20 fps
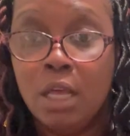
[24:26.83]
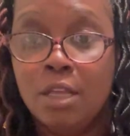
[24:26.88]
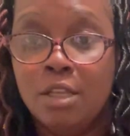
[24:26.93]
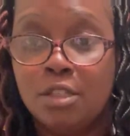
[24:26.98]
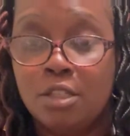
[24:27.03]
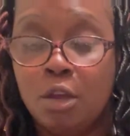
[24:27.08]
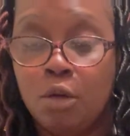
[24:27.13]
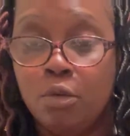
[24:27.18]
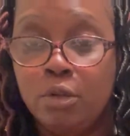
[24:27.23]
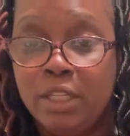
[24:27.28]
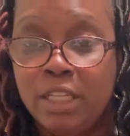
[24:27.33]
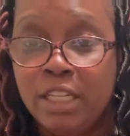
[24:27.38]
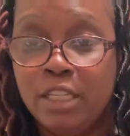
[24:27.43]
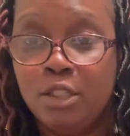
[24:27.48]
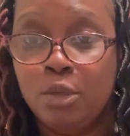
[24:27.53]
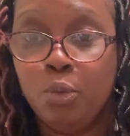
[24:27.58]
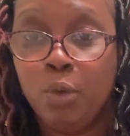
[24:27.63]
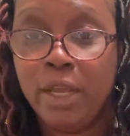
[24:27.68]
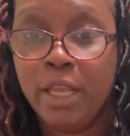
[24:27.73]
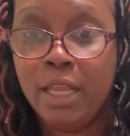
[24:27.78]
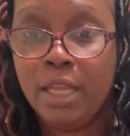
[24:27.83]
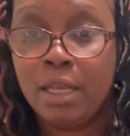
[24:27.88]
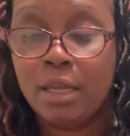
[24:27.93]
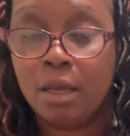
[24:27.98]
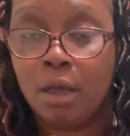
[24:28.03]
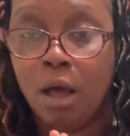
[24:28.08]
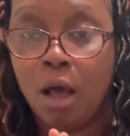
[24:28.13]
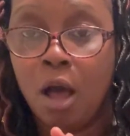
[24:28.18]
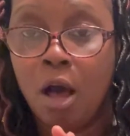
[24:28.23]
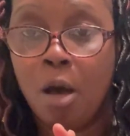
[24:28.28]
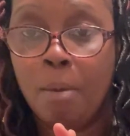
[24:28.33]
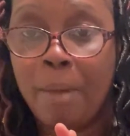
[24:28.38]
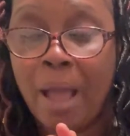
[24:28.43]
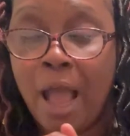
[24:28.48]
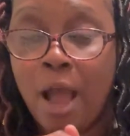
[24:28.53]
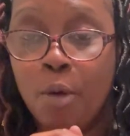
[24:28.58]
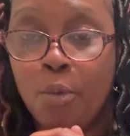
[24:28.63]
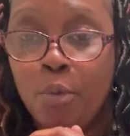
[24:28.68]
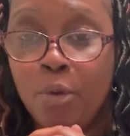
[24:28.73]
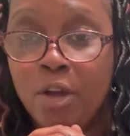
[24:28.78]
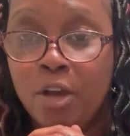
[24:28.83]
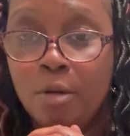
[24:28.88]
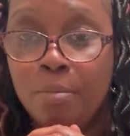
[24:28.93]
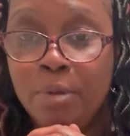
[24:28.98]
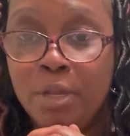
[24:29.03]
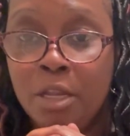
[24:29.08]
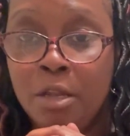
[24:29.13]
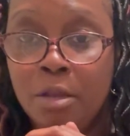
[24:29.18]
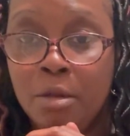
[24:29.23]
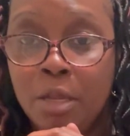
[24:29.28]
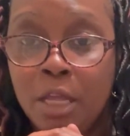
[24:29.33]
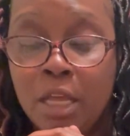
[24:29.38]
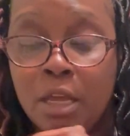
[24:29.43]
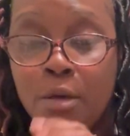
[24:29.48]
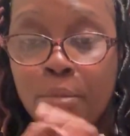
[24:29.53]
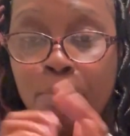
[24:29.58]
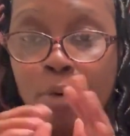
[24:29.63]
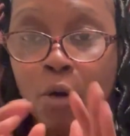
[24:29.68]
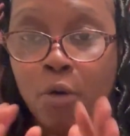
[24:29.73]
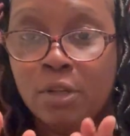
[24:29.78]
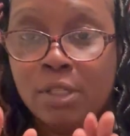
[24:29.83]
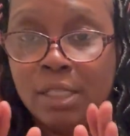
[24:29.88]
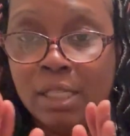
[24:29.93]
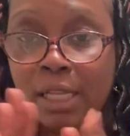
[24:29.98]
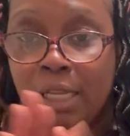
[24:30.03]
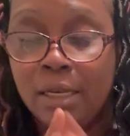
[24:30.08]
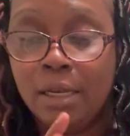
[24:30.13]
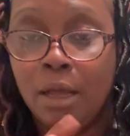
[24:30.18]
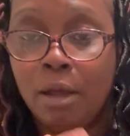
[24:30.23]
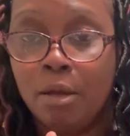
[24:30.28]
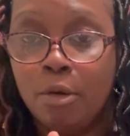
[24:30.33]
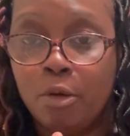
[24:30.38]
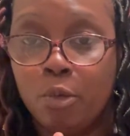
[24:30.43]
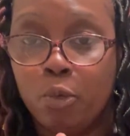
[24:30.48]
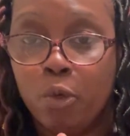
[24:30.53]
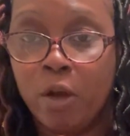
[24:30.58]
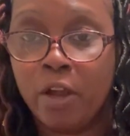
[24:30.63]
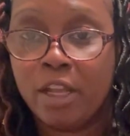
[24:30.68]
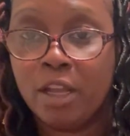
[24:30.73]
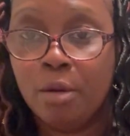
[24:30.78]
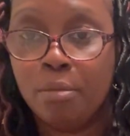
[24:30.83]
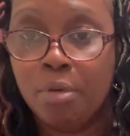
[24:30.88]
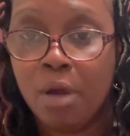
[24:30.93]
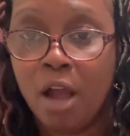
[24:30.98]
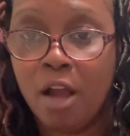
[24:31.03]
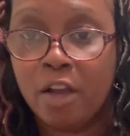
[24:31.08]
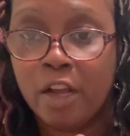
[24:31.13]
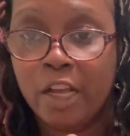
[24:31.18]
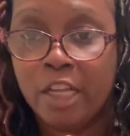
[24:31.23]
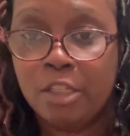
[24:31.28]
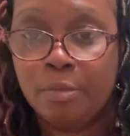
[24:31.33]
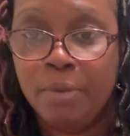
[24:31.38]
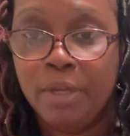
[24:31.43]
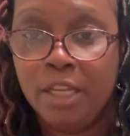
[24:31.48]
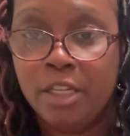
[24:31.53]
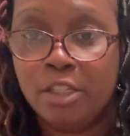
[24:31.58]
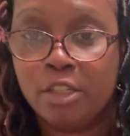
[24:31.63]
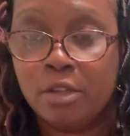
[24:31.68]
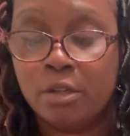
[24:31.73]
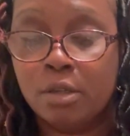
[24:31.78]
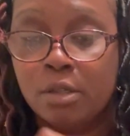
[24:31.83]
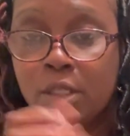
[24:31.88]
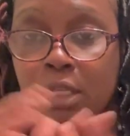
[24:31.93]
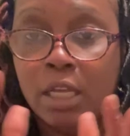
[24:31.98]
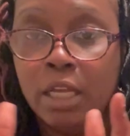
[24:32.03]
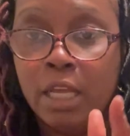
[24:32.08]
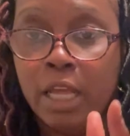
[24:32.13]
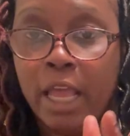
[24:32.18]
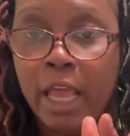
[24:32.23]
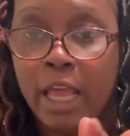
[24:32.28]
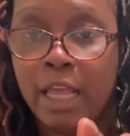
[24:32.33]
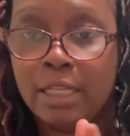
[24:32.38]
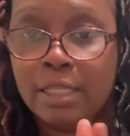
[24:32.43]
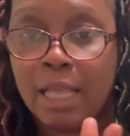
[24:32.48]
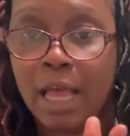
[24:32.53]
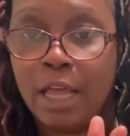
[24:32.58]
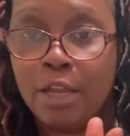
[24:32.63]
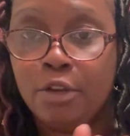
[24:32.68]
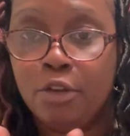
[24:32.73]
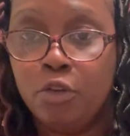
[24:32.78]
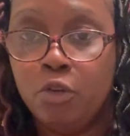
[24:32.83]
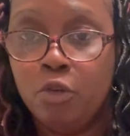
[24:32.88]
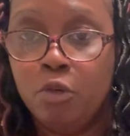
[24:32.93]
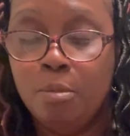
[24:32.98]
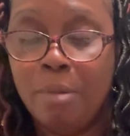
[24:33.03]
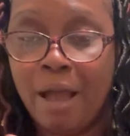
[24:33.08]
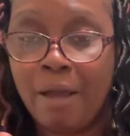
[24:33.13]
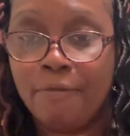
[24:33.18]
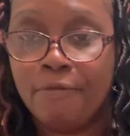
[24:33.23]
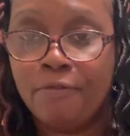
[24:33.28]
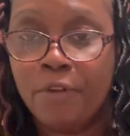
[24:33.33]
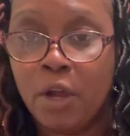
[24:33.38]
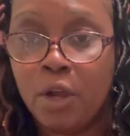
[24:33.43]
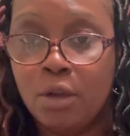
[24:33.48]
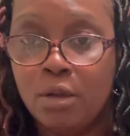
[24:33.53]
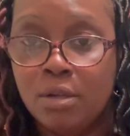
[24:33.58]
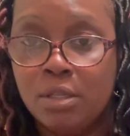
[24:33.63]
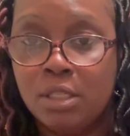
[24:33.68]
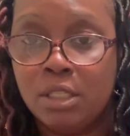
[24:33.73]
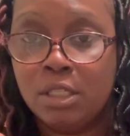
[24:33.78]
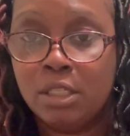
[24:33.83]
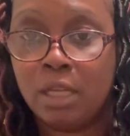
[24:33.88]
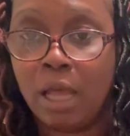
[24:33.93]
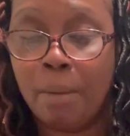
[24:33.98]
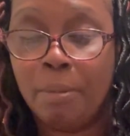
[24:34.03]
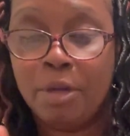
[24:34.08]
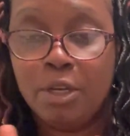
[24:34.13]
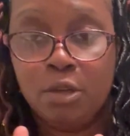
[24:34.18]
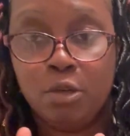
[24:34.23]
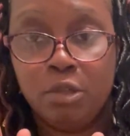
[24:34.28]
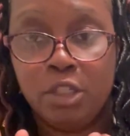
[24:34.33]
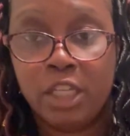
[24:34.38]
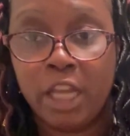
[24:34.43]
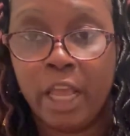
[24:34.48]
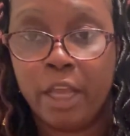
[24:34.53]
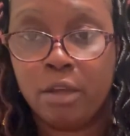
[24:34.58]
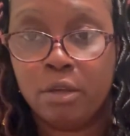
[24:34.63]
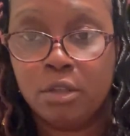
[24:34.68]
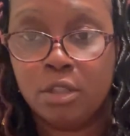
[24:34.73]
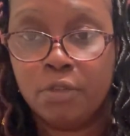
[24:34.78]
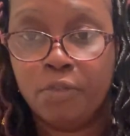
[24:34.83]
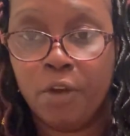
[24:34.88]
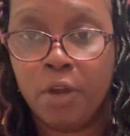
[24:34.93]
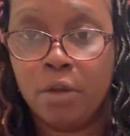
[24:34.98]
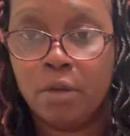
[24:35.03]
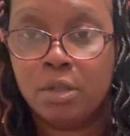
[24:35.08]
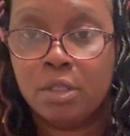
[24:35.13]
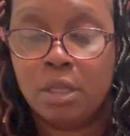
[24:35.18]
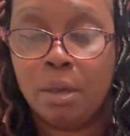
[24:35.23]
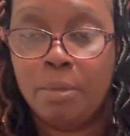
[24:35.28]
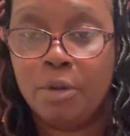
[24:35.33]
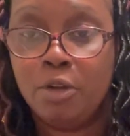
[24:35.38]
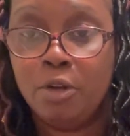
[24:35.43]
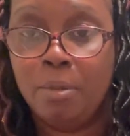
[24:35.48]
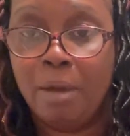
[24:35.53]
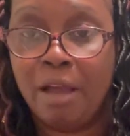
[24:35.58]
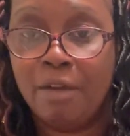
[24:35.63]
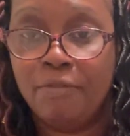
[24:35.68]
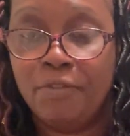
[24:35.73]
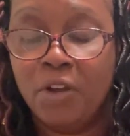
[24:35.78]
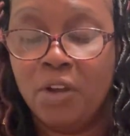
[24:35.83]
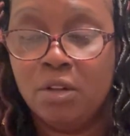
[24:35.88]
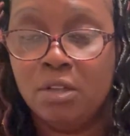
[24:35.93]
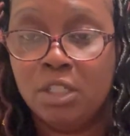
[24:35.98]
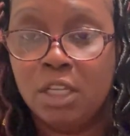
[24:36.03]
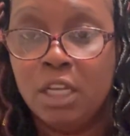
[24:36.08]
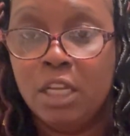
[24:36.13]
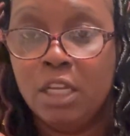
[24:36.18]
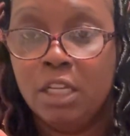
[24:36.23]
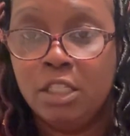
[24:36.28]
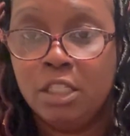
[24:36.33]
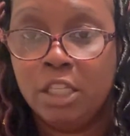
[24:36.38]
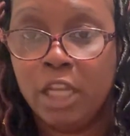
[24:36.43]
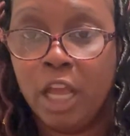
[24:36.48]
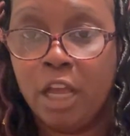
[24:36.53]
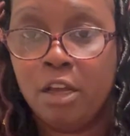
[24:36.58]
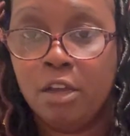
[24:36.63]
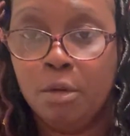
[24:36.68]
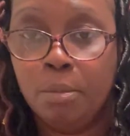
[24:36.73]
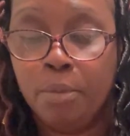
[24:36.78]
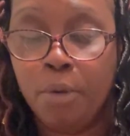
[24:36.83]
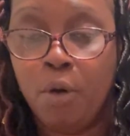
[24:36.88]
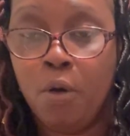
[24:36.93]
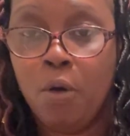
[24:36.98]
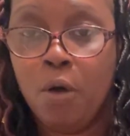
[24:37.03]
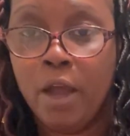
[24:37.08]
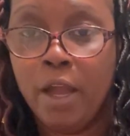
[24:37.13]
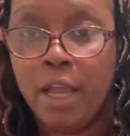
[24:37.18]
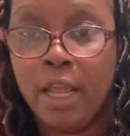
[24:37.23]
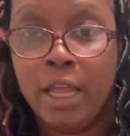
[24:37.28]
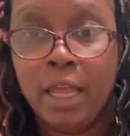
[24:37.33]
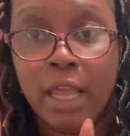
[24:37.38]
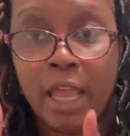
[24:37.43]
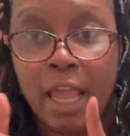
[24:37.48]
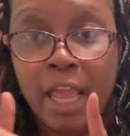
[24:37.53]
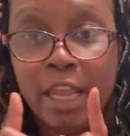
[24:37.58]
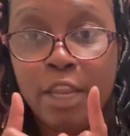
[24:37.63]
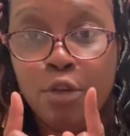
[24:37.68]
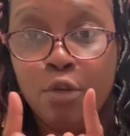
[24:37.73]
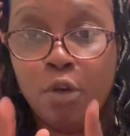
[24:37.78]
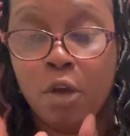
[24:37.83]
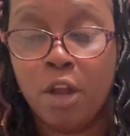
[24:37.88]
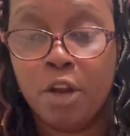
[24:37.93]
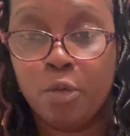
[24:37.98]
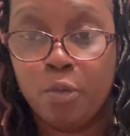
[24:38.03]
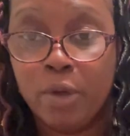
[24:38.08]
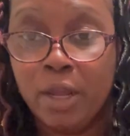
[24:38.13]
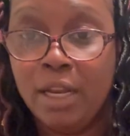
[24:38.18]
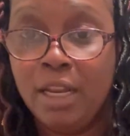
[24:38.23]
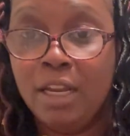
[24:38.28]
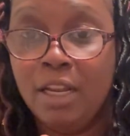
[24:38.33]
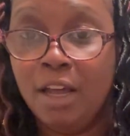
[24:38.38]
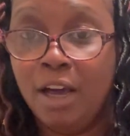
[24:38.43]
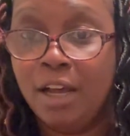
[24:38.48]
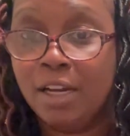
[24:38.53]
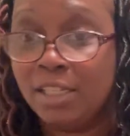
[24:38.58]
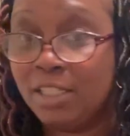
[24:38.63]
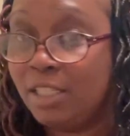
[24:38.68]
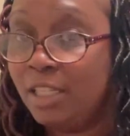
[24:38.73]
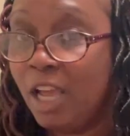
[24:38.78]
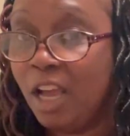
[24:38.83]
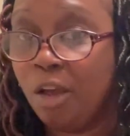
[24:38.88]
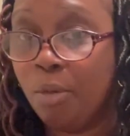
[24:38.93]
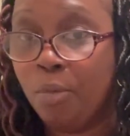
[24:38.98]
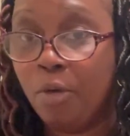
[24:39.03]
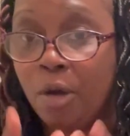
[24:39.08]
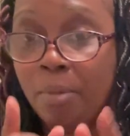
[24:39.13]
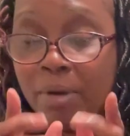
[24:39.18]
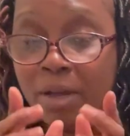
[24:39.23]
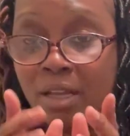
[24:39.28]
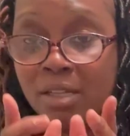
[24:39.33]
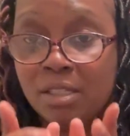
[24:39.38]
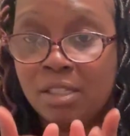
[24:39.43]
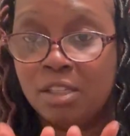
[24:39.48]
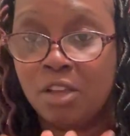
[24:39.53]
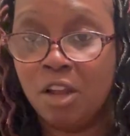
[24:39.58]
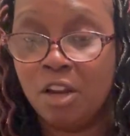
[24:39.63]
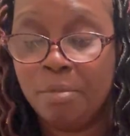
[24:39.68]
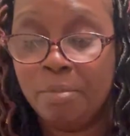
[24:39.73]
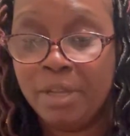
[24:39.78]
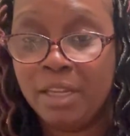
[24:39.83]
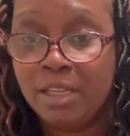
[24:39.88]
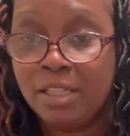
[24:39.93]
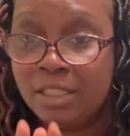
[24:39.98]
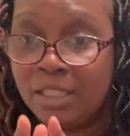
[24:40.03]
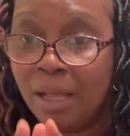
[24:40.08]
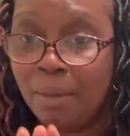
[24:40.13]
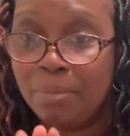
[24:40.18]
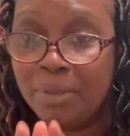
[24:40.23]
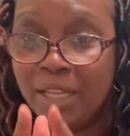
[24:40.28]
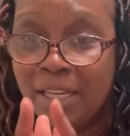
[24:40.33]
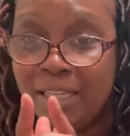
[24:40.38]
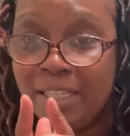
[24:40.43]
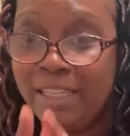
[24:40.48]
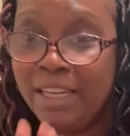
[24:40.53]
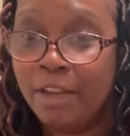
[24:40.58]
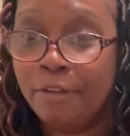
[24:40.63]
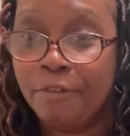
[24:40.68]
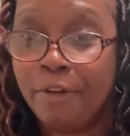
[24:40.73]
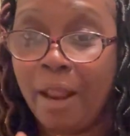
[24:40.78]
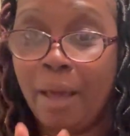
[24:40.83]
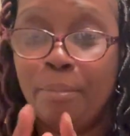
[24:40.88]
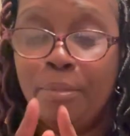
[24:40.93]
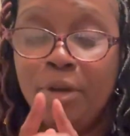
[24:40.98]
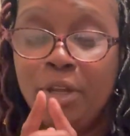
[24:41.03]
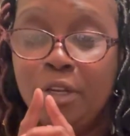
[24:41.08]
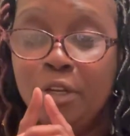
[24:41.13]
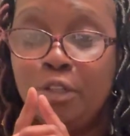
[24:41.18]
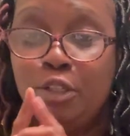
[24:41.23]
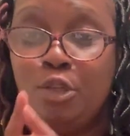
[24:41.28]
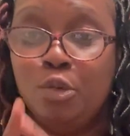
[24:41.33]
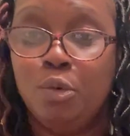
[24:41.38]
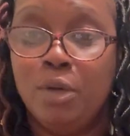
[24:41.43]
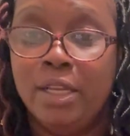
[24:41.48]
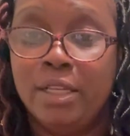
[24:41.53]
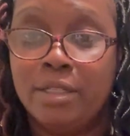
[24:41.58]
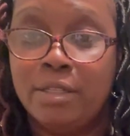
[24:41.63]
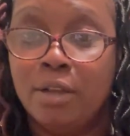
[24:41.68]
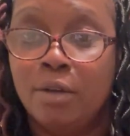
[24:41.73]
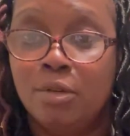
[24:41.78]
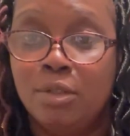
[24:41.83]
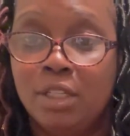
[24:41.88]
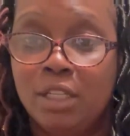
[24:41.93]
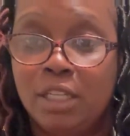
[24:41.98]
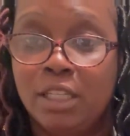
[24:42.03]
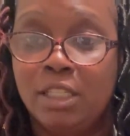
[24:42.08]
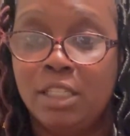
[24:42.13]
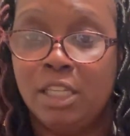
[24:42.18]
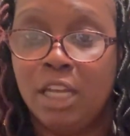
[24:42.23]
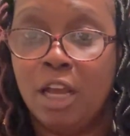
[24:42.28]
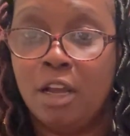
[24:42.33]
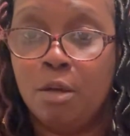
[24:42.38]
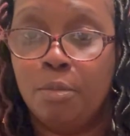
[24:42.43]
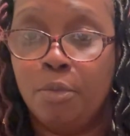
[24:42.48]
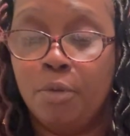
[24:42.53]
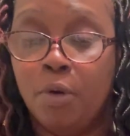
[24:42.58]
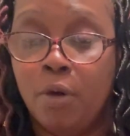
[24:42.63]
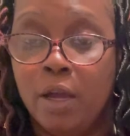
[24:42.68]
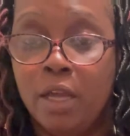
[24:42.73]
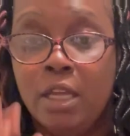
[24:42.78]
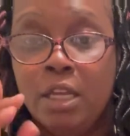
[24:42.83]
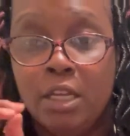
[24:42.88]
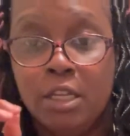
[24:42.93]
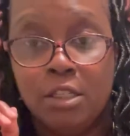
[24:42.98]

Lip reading: So this week, I will be posting work in progress pictures as I do my first. I'm gonna do checkers first. I'm gonna do my first checkerboard, and you're gonna really love this checkerboard because it's gonna be something different. I'm putting a twist onto this checkerboard.